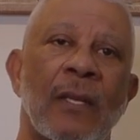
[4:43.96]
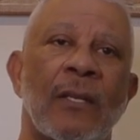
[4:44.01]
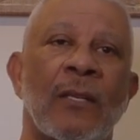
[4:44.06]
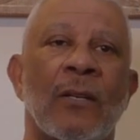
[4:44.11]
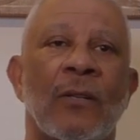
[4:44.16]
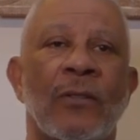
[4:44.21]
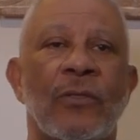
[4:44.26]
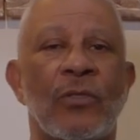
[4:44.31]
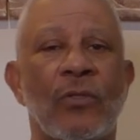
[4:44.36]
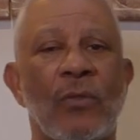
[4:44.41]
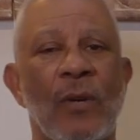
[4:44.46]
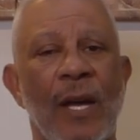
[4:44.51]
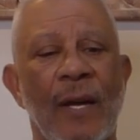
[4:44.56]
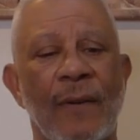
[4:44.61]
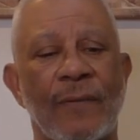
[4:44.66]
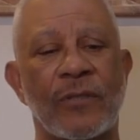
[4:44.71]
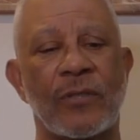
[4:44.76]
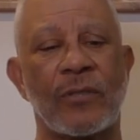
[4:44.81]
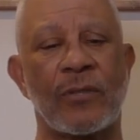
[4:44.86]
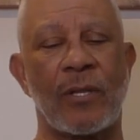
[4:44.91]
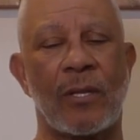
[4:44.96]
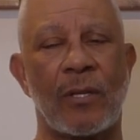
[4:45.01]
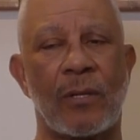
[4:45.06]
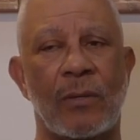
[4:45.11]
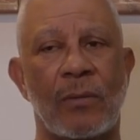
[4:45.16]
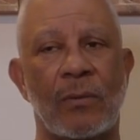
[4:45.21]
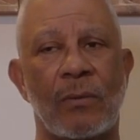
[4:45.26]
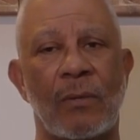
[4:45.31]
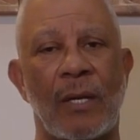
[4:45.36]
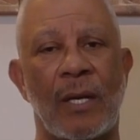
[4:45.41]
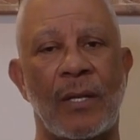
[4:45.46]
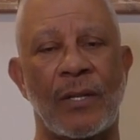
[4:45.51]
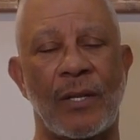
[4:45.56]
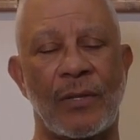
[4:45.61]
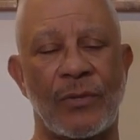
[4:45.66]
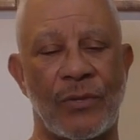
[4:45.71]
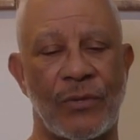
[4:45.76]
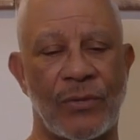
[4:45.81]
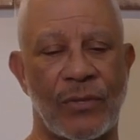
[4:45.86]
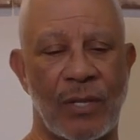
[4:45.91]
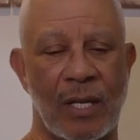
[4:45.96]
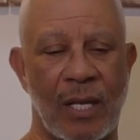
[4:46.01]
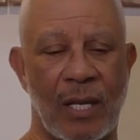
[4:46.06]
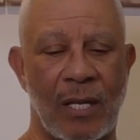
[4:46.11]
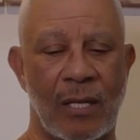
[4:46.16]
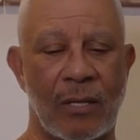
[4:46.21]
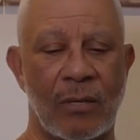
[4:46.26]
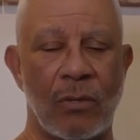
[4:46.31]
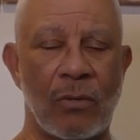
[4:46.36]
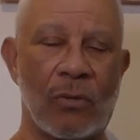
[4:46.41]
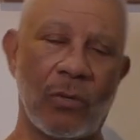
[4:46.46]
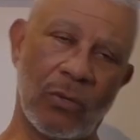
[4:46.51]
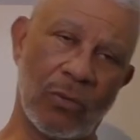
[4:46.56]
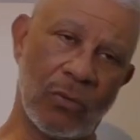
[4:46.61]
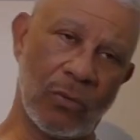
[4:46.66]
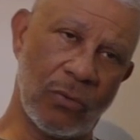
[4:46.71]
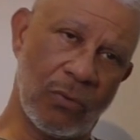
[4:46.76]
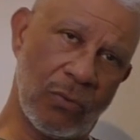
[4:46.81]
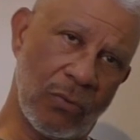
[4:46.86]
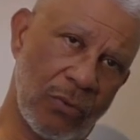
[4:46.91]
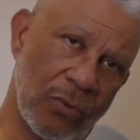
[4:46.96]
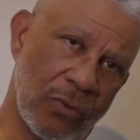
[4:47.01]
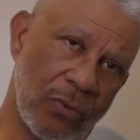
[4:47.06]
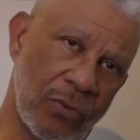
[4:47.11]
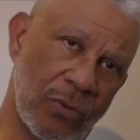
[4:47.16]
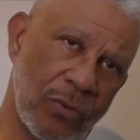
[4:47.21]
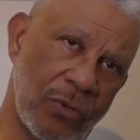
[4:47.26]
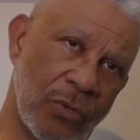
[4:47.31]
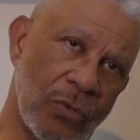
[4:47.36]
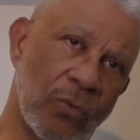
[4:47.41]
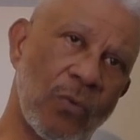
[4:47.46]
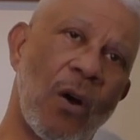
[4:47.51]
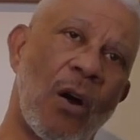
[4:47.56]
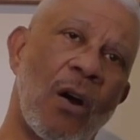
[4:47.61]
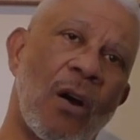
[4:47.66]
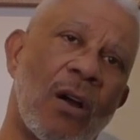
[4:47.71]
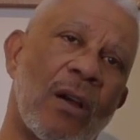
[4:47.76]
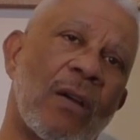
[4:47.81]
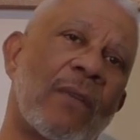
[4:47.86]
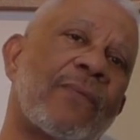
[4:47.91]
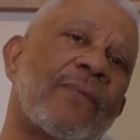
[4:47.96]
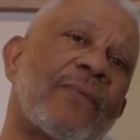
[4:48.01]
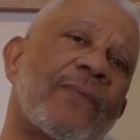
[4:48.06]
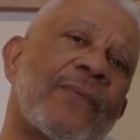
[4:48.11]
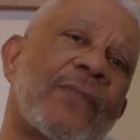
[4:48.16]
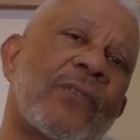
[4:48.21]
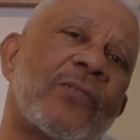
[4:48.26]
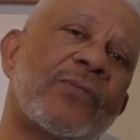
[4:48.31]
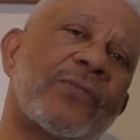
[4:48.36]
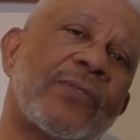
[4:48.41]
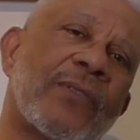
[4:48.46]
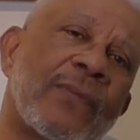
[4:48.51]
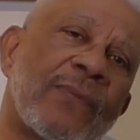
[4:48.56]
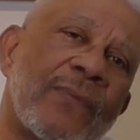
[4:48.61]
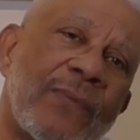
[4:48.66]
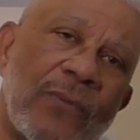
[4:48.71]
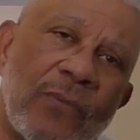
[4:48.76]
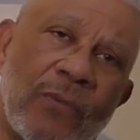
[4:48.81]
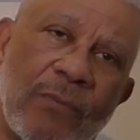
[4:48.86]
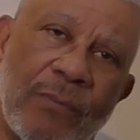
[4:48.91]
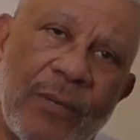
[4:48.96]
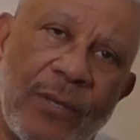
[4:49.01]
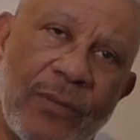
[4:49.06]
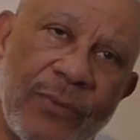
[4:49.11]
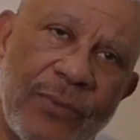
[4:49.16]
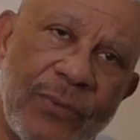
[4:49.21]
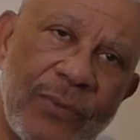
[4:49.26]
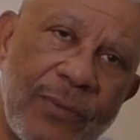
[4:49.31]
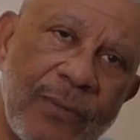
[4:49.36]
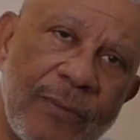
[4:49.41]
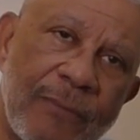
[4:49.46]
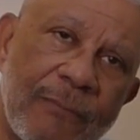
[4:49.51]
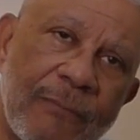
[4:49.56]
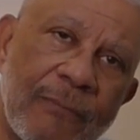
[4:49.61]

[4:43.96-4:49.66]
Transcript: You have to know and understand who you are first and foremost.